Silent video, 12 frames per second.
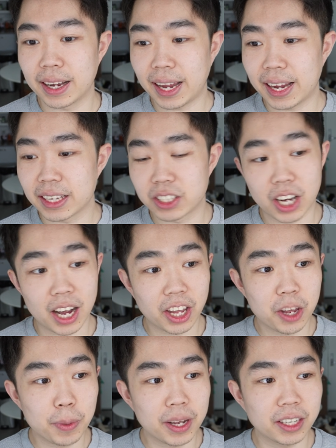a
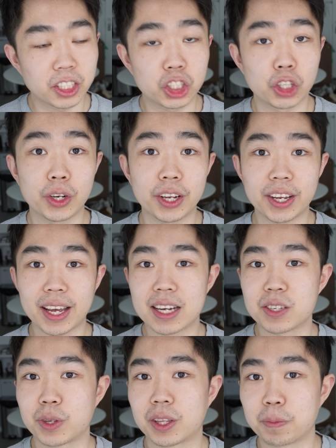document and showing you
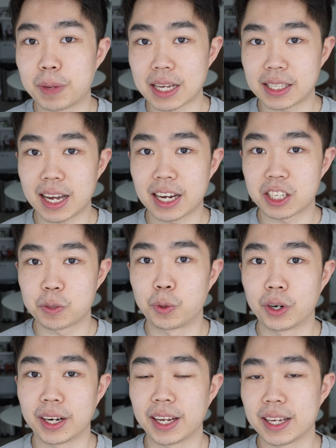guys what the best export